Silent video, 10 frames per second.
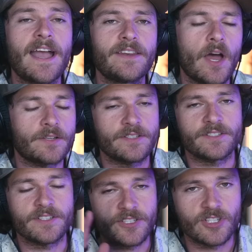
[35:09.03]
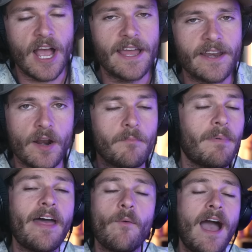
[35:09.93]
giant narcissist, giant nar-
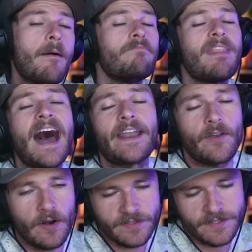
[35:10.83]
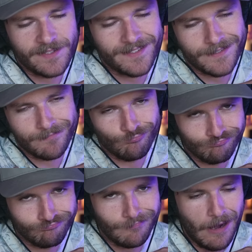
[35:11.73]
By the way, I'm not a narcissist.
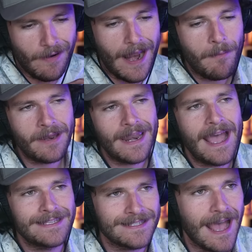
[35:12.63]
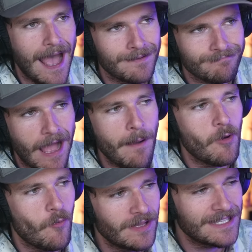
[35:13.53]
All right, I'm a nice guy.
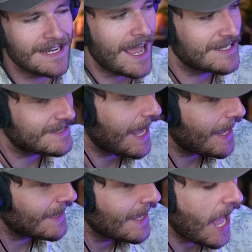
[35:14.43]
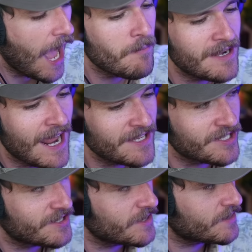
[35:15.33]
I'm a really nice guy. I'm a
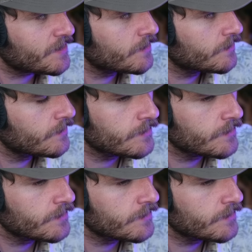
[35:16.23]
narcissist.